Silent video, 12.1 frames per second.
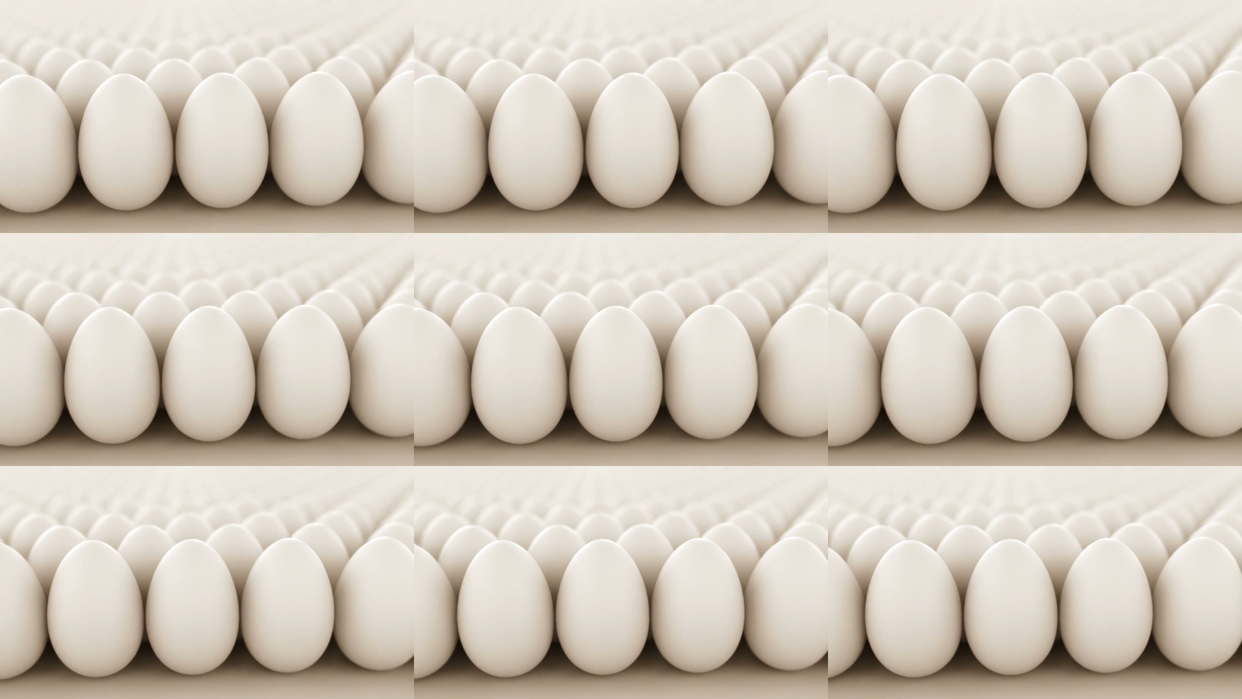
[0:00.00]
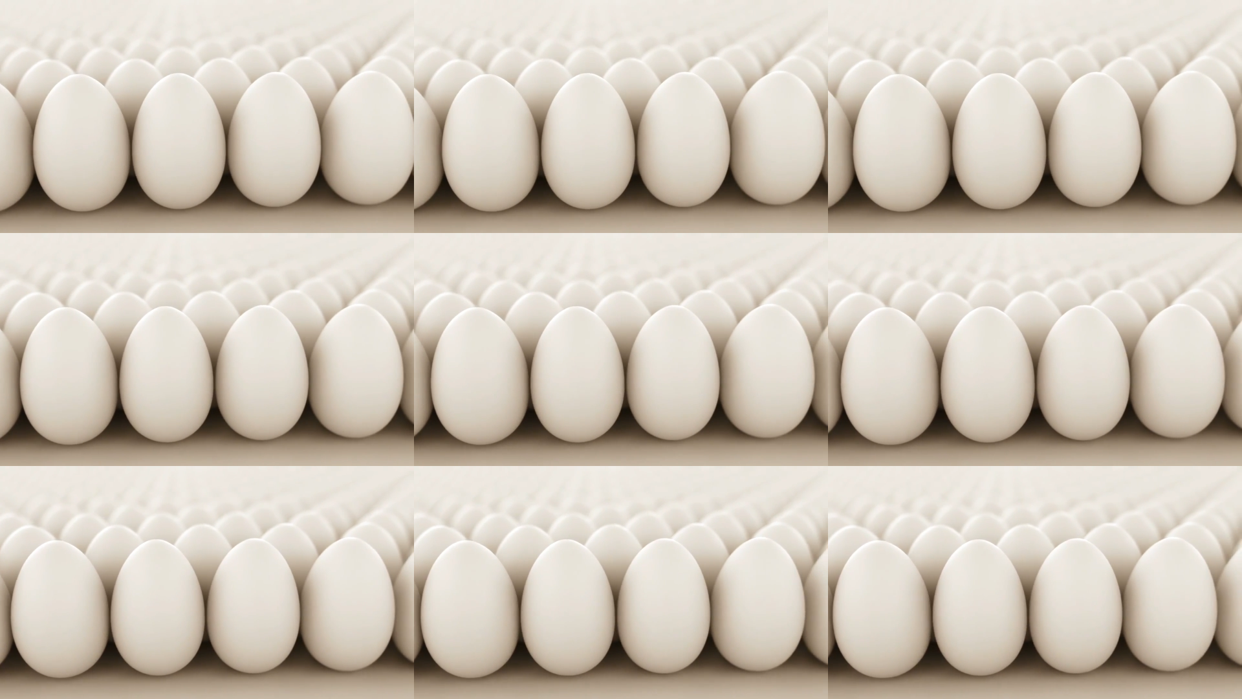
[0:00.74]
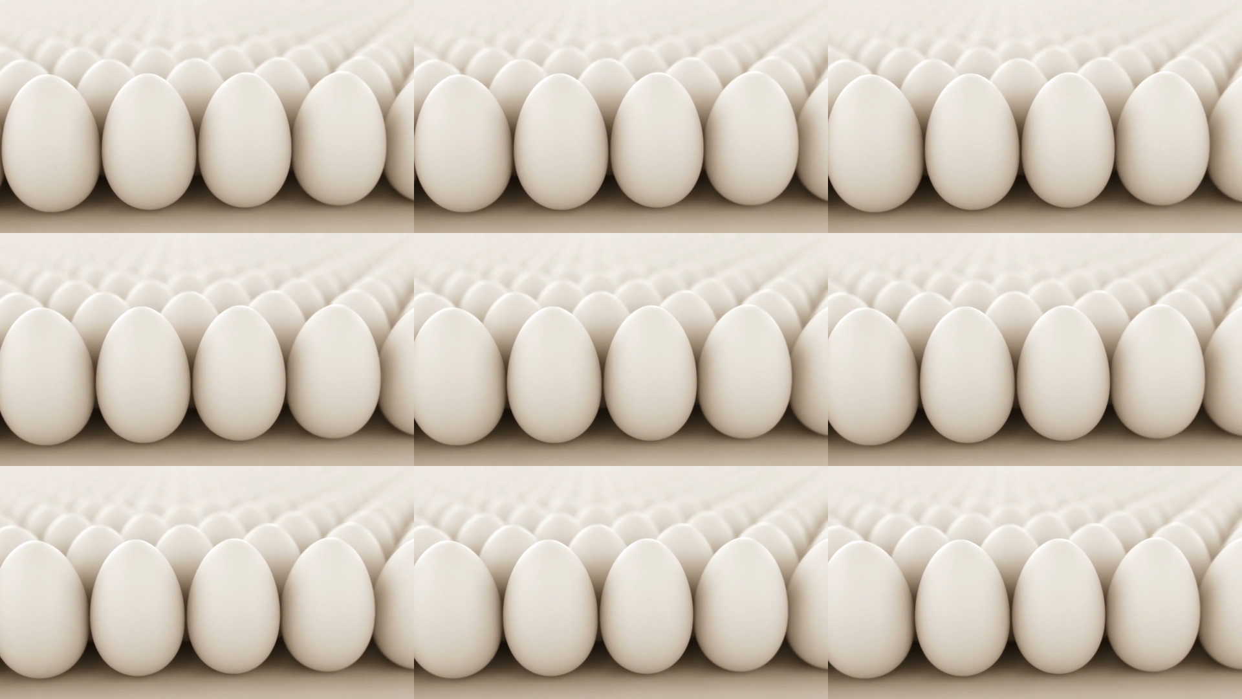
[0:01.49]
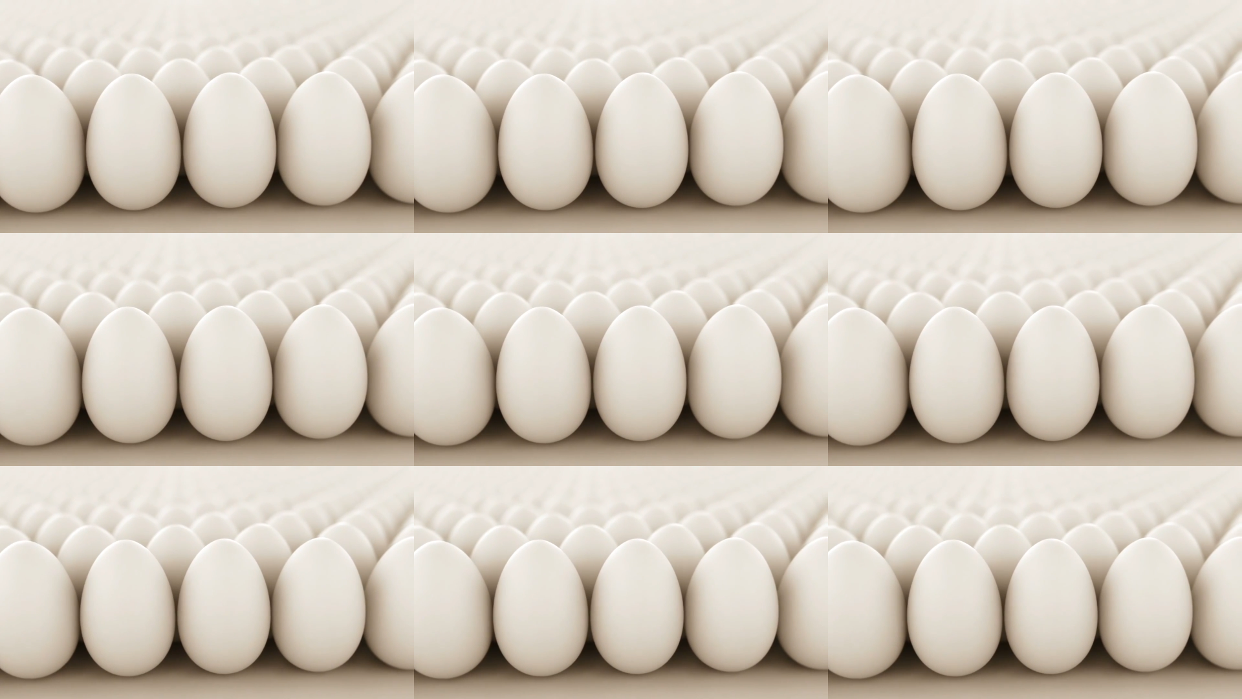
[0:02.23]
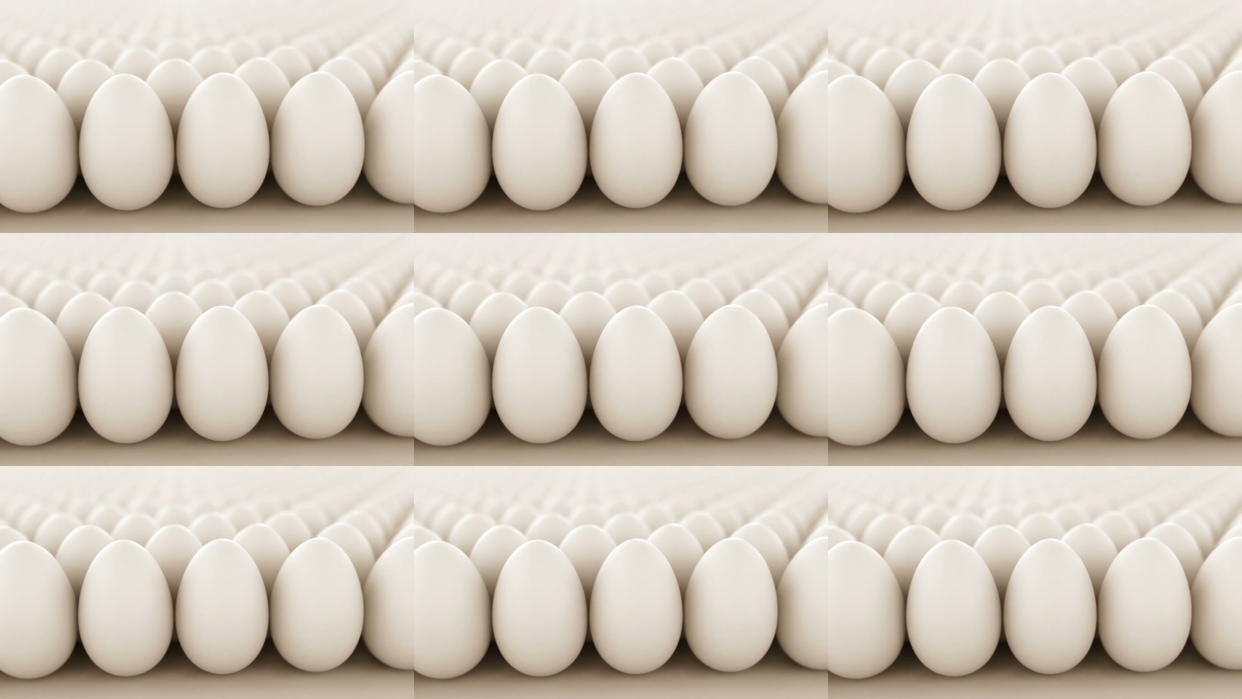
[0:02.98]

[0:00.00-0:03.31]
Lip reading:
(no speaker visible)